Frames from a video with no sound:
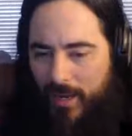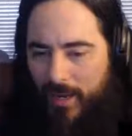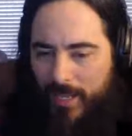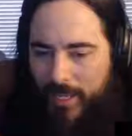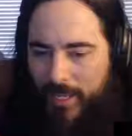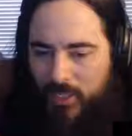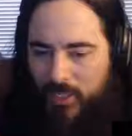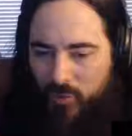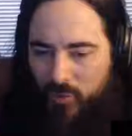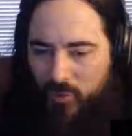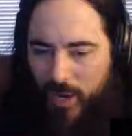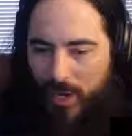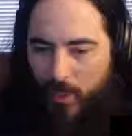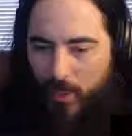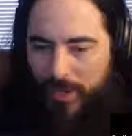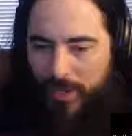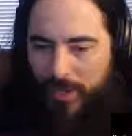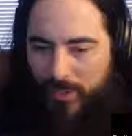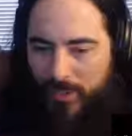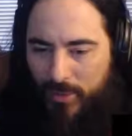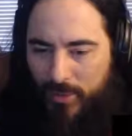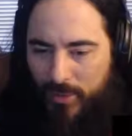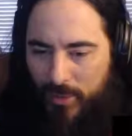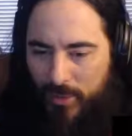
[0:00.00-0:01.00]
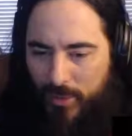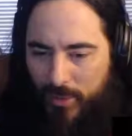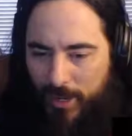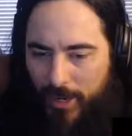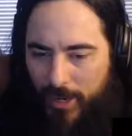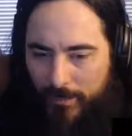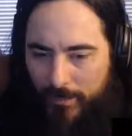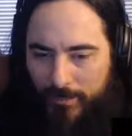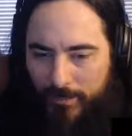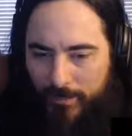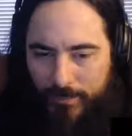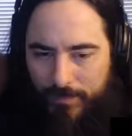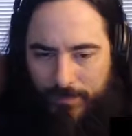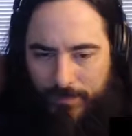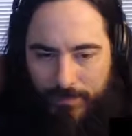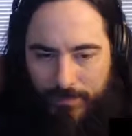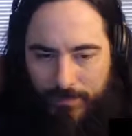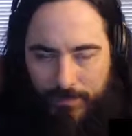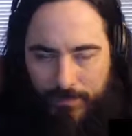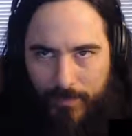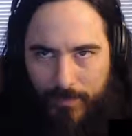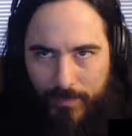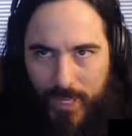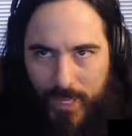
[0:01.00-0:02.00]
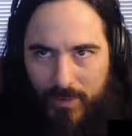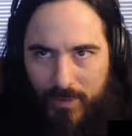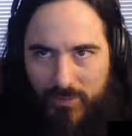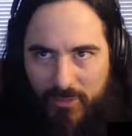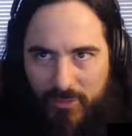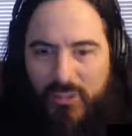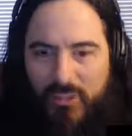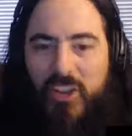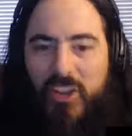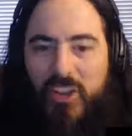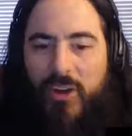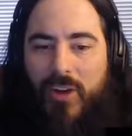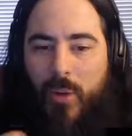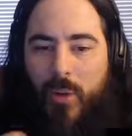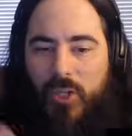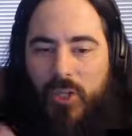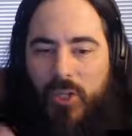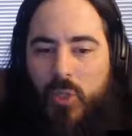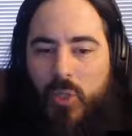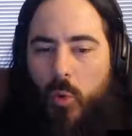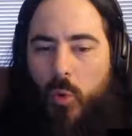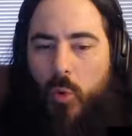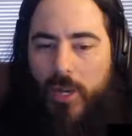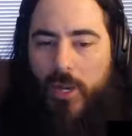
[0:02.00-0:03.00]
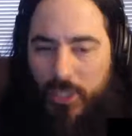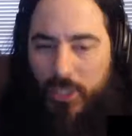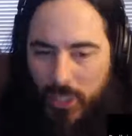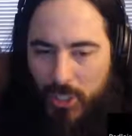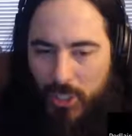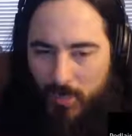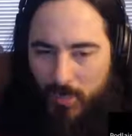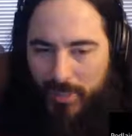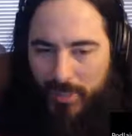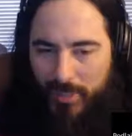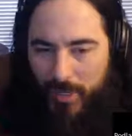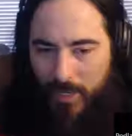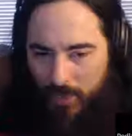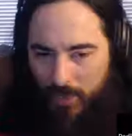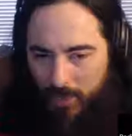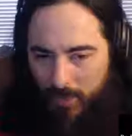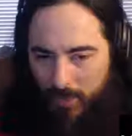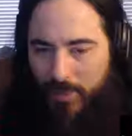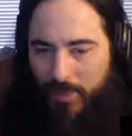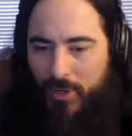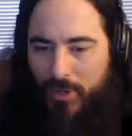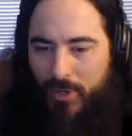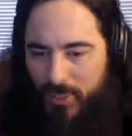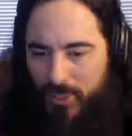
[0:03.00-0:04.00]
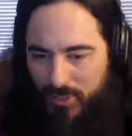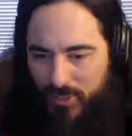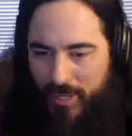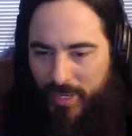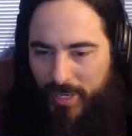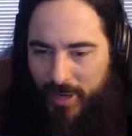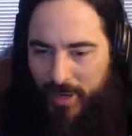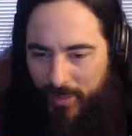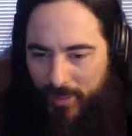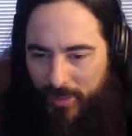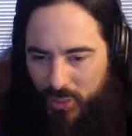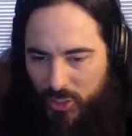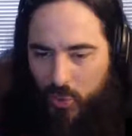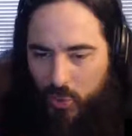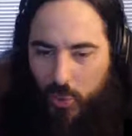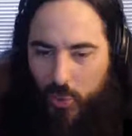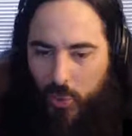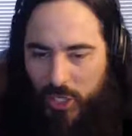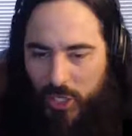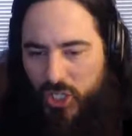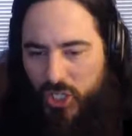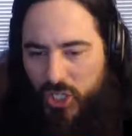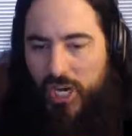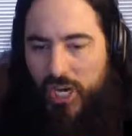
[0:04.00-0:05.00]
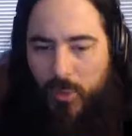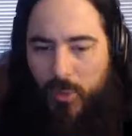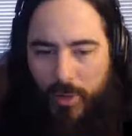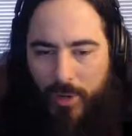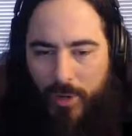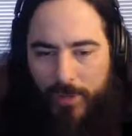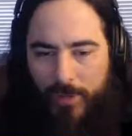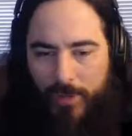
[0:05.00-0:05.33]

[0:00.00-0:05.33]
It's a great way to figure out what you want to do because there's a person there that you would want to share with.